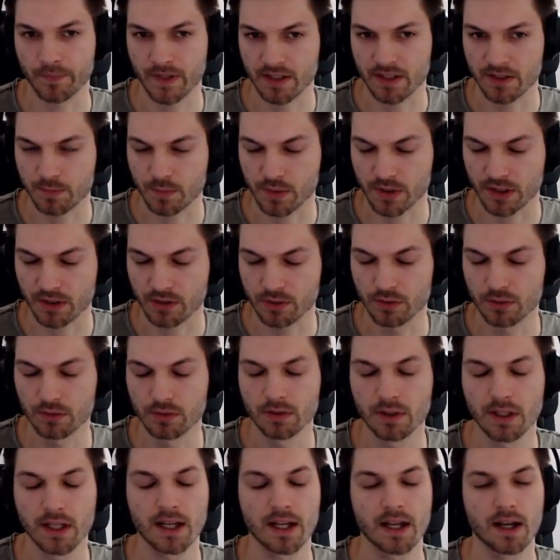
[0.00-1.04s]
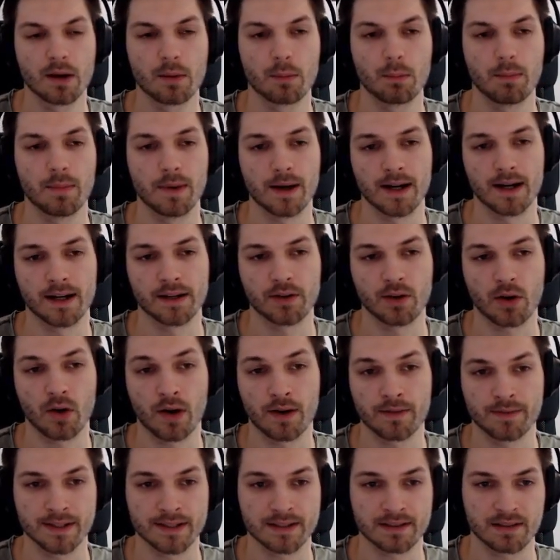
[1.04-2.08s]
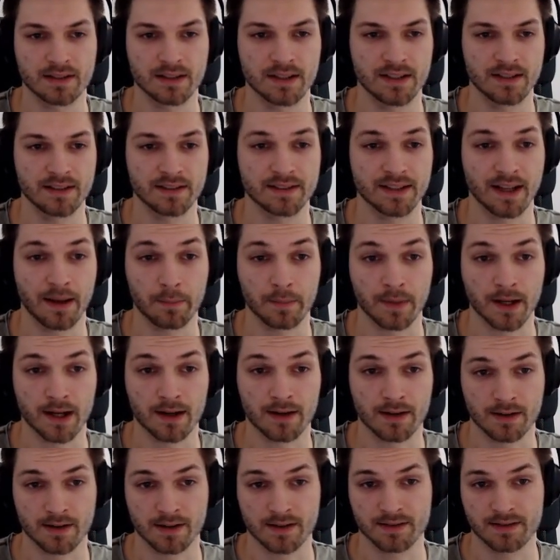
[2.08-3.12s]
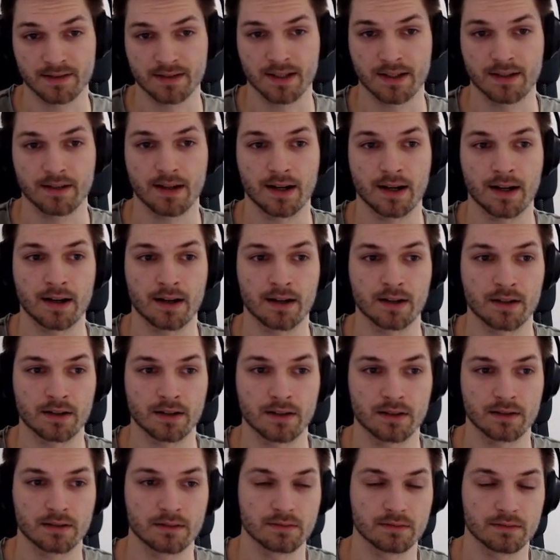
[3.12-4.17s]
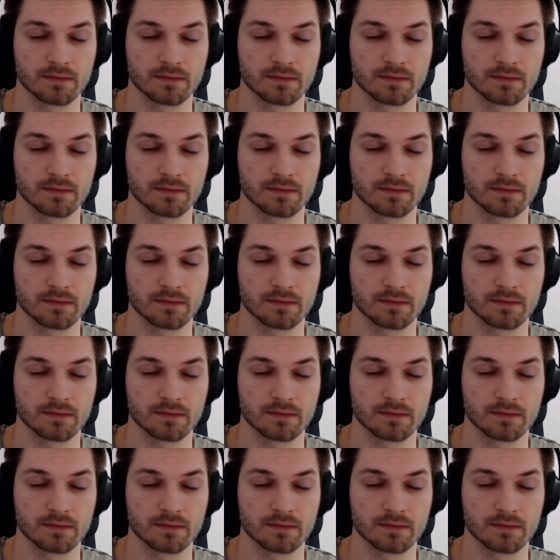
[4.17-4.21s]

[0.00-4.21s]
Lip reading: Pretty cool. But obviously some cards that are,